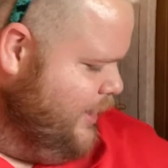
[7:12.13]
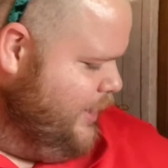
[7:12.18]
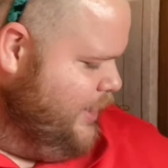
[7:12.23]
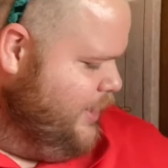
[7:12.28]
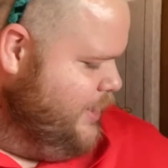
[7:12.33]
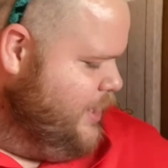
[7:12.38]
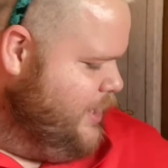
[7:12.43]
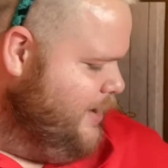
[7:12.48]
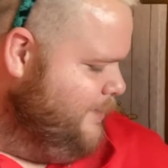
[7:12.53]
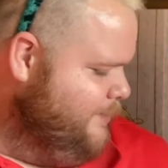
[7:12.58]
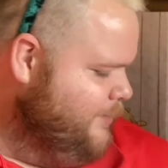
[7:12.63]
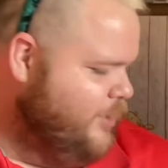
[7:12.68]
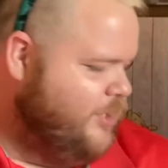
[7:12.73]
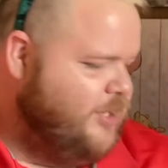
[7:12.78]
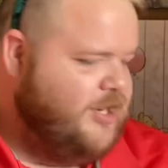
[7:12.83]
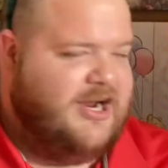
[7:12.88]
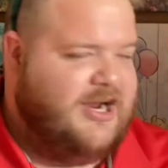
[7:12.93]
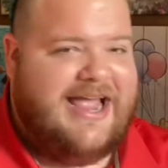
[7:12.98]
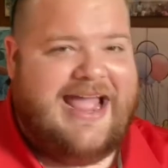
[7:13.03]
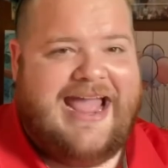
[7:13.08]

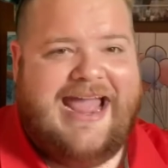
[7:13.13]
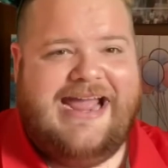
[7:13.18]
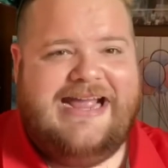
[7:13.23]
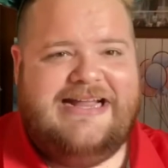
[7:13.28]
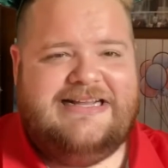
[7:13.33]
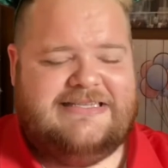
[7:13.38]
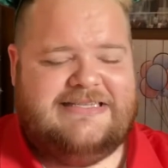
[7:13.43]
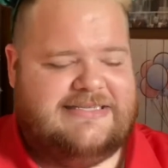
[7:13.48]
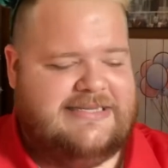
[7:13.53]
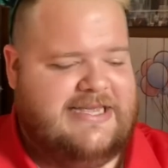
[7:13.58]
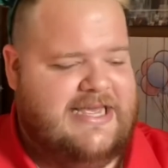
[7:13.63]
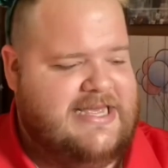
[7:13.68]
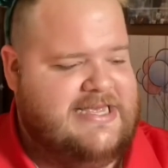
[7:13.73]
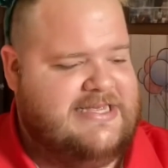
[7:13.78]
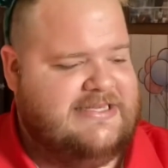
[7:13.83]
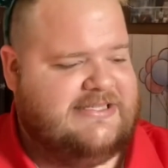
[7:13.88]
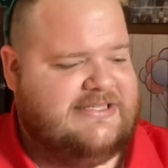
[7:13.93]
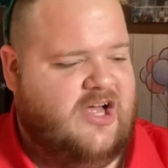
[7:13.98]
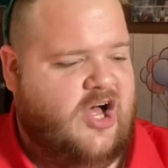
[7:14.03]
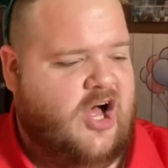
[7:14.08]
Number eight
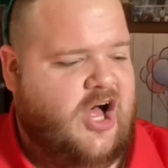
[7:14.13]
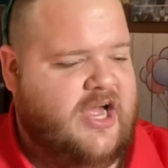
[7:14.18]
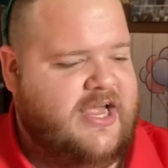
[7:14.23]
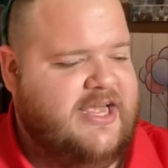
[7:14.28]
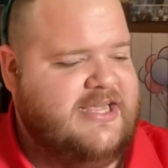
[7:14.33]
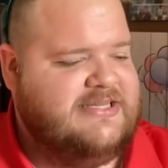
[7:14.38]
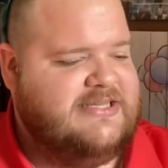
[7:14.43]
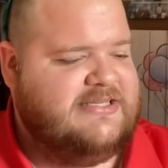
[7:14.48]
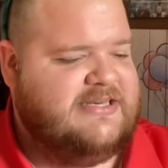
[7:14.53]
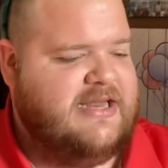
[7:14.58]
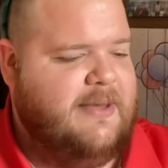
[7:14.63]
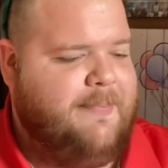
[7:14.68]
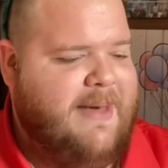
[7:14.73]
is August,